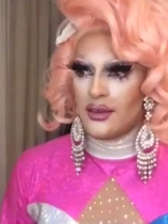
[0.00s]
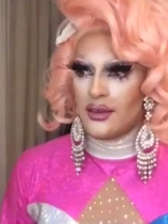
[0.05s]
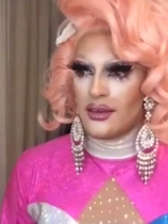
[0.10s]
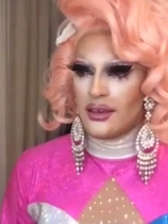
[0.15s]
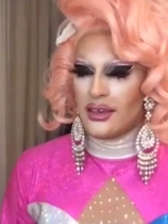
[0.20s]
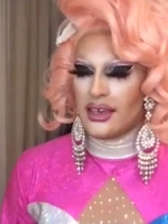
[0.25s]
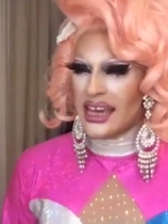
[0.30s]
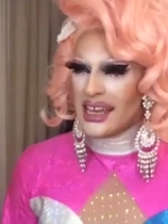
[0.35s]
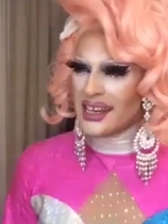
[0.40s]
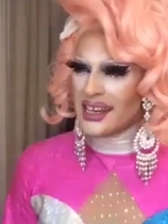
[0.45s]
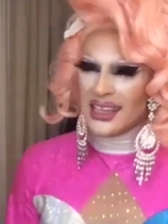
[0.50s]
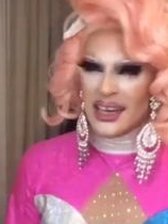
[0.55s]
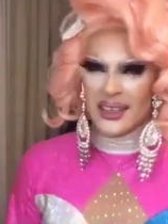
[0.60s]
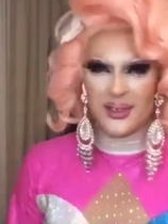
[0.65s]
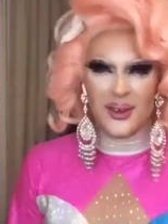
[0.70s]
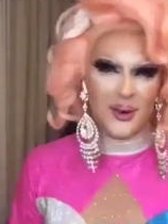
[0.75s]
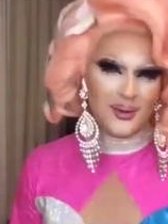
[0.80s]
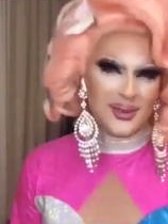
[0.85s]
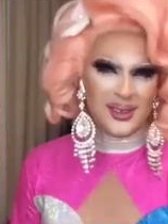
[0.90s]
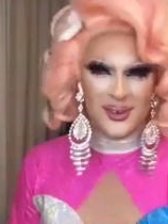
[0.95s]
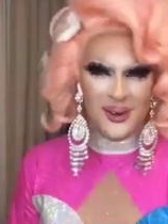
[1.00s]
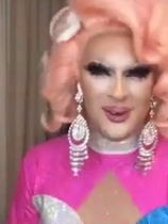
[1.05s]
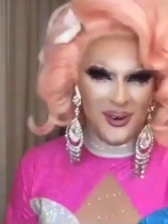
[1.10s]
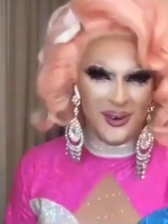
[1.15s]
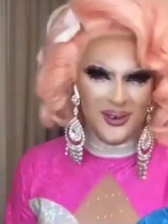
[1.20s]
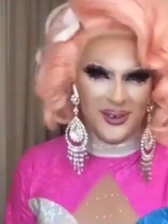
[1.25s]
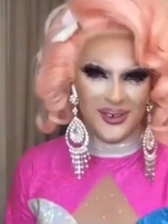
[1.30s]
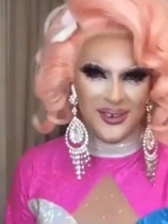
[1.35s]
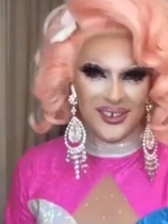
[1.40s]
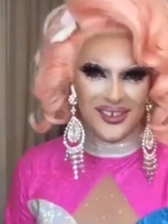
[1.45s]
Keita's I thought was
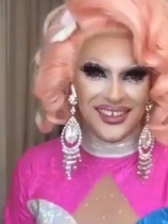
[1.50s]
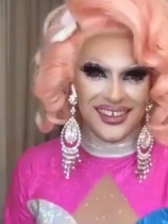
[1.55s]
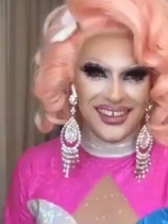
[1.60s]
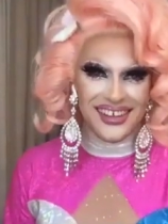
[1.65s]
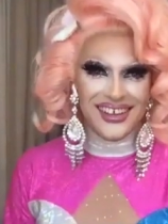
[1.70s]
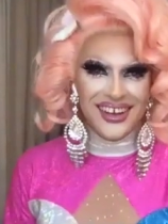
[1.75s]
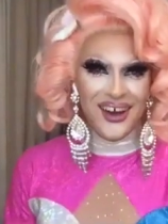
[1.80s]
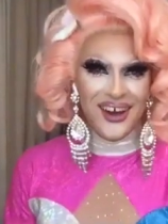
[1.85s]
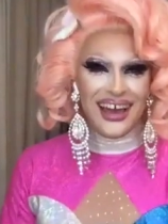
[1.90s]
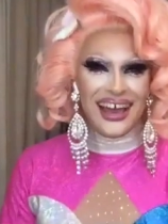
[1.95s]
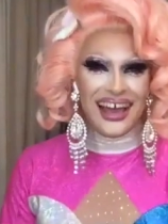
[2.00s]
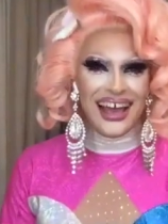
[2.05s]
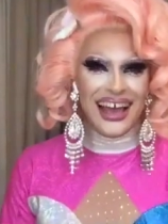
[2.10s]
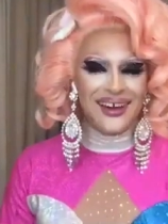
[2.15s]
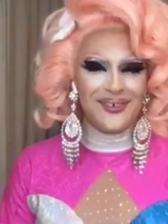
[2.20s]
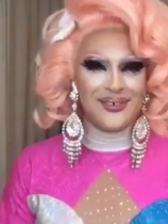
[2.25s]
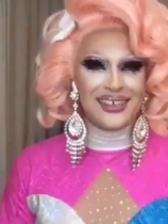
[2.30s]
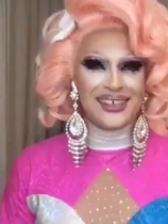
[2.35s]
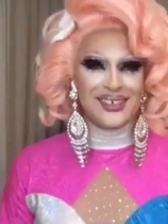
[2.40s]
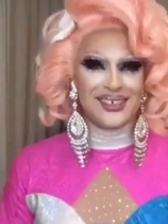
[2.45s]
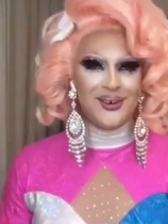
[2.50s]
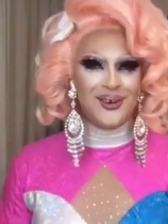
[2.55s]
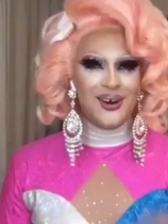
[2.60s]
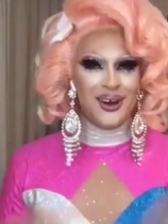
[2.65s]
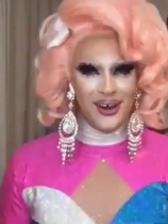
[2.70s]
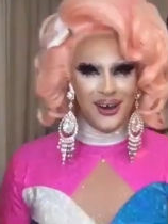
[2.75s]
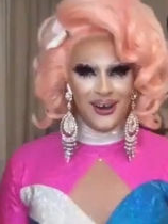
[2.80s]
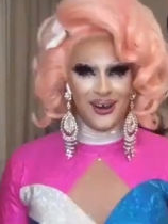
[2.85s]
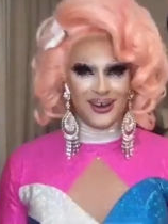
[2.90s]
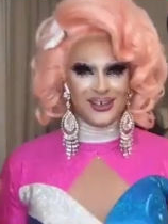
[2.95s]
cool, you know, it was so
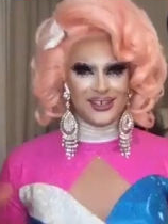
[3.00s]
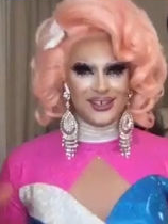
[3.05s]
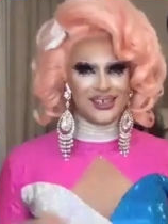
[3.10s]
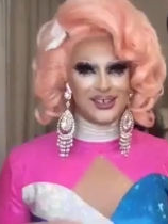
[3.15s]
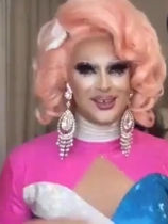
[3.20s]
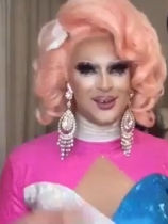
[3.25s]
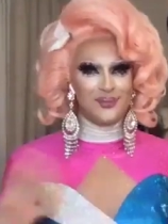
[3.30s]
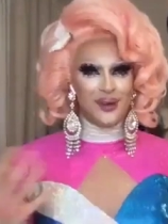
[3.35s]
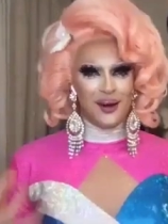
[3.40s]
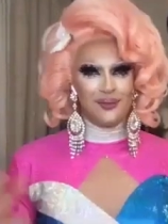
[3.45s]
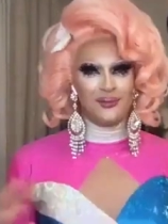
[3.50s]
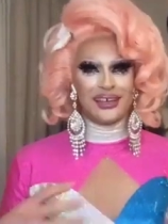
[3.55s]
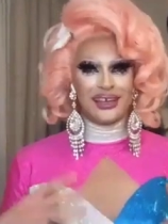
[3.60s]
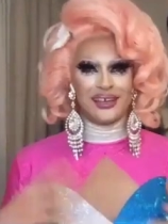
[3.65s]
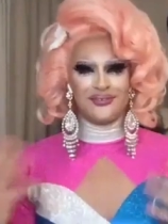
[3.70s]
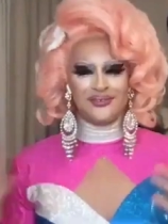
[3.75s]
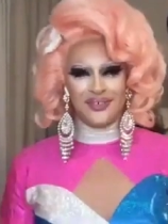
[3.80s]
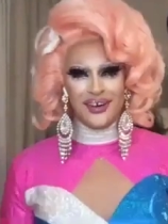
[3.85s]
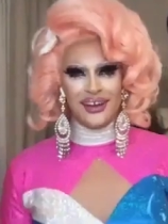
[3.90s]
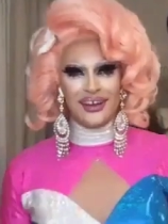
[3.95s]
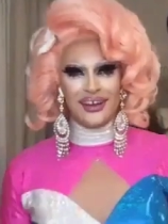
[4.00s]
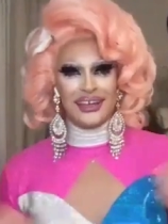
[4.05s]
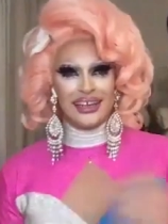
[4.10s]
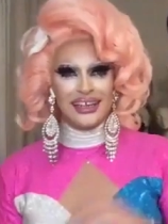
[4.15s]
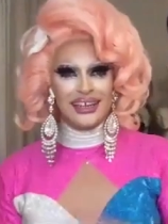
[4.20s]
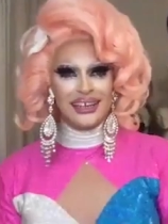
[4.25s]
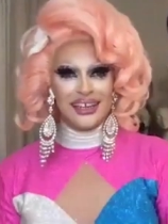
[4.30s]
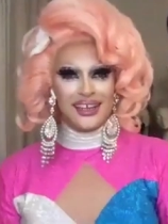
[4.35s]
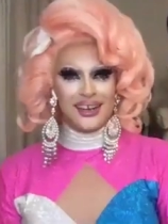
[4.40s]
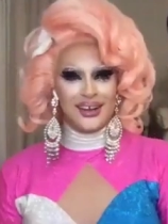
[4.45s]
her. She's so bubbly and funny
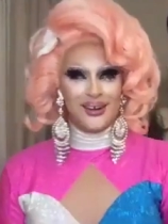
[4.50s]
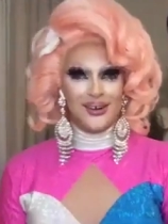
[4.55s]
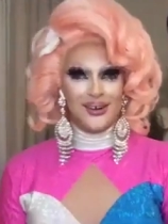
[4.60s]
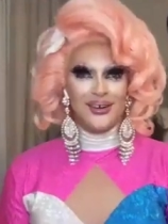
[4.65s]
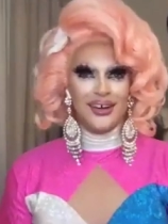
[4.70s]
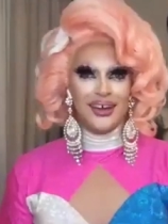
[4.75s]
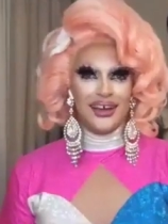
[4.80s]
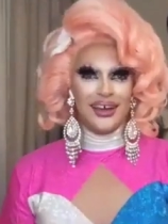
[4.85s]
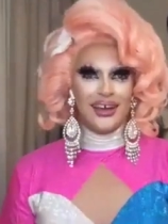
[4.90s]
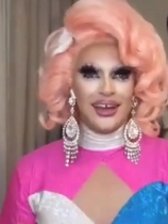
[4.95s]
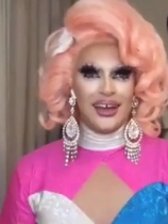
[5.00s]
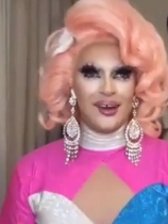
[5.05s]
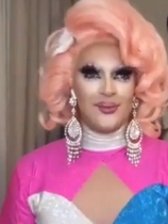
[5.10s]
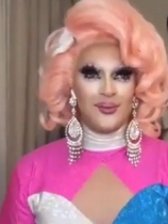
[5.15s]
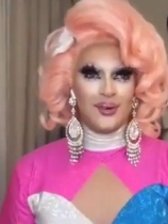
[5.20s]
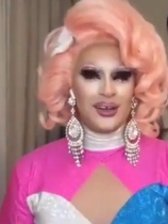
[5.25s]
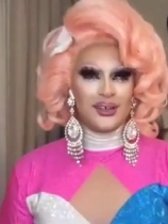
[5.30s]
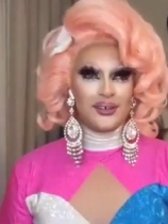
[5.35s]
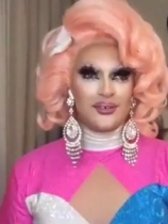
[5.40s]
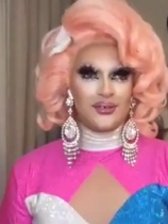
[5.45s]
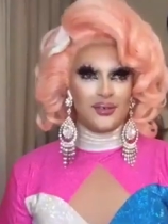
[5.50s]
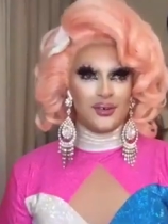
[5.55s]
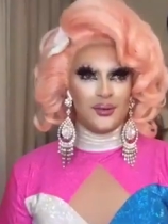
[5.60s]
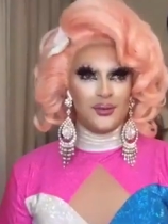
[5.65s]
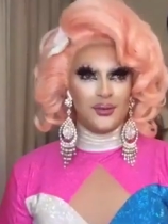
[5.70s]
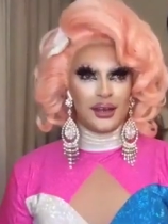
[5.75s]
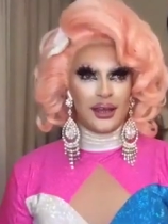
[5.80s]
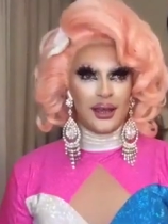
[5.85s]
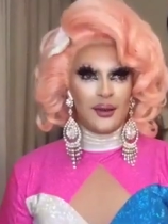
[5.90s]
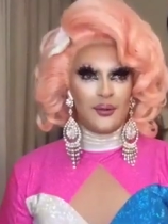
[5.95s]
and, you know, and wonderful.
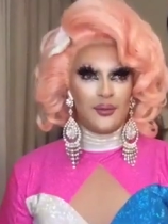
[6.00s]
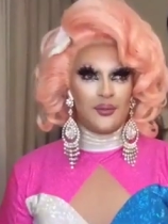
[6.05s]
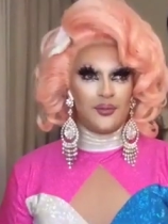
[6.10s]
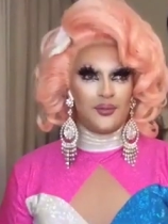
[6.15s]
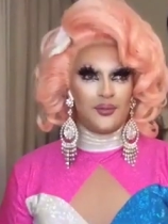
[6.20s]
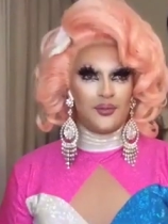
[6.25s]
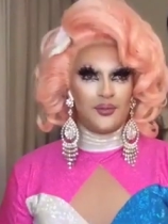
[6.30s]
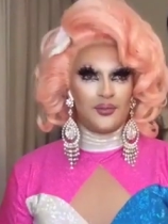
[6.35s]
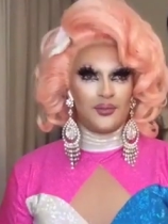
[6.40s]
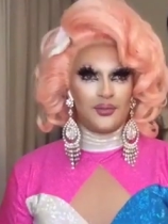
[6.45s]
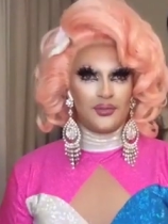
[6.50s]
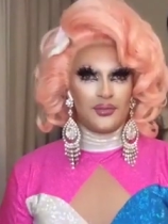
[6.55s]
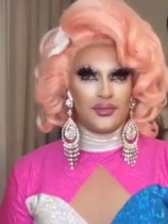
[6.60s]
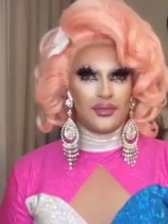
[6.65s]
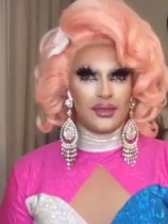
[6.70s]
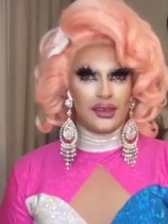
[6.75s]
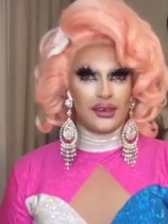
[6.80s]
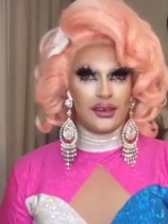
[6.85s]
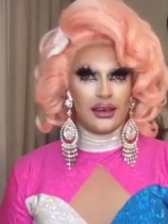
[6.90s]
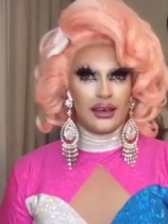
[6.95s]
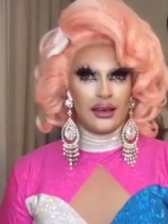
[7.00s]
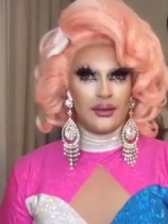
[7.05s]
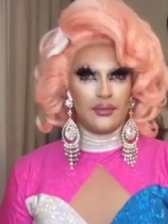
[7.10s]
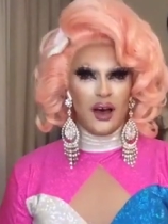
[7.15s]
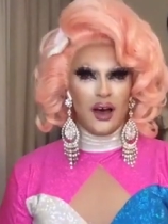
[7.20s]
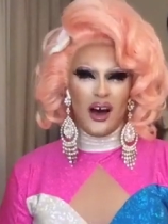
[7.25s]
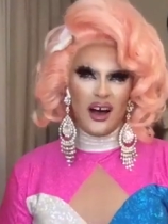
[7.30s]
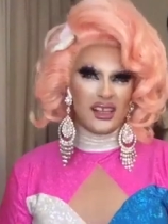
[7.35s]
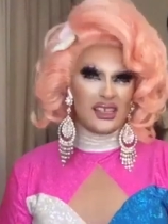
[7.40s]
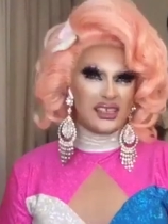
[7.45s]
But the
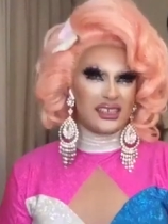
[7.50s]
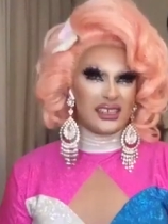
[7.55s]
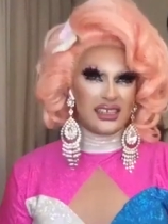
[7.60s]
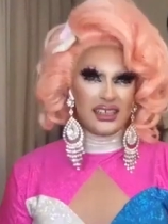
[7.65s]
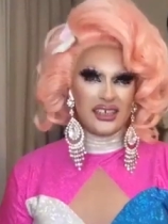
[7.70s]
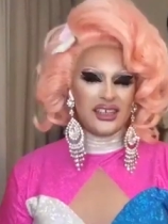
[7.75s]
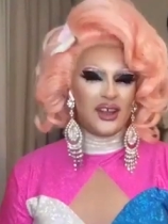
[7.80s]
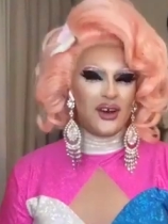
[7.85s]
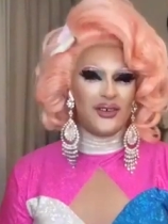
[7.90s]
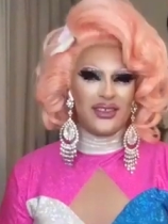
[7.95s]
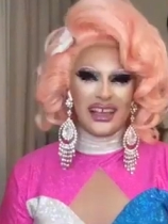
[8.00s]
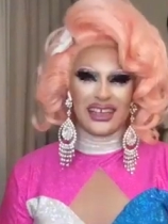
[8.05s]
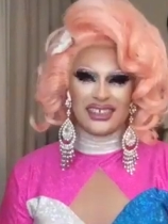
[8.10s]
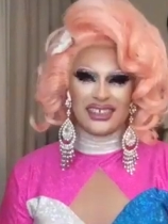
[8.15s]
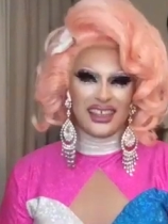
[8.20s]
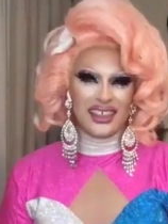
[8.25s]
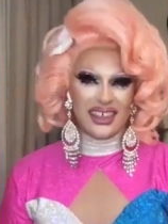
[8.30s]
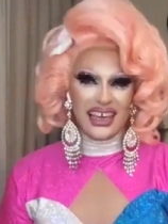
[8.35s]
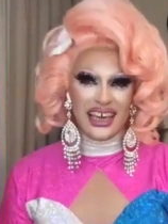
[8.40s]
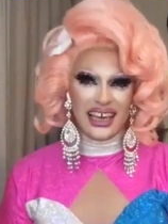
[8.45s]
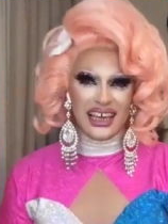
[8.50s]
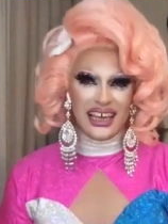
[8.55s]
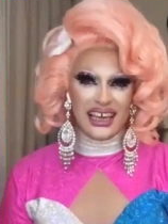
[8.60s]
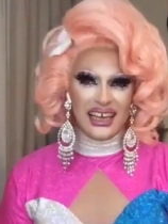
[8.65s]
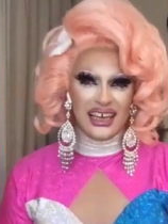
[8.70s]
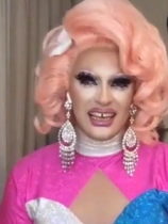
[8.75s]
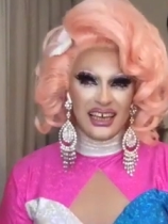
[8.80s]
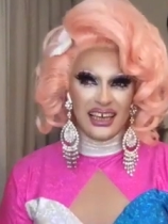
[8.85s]
arts, you know, that's the thing.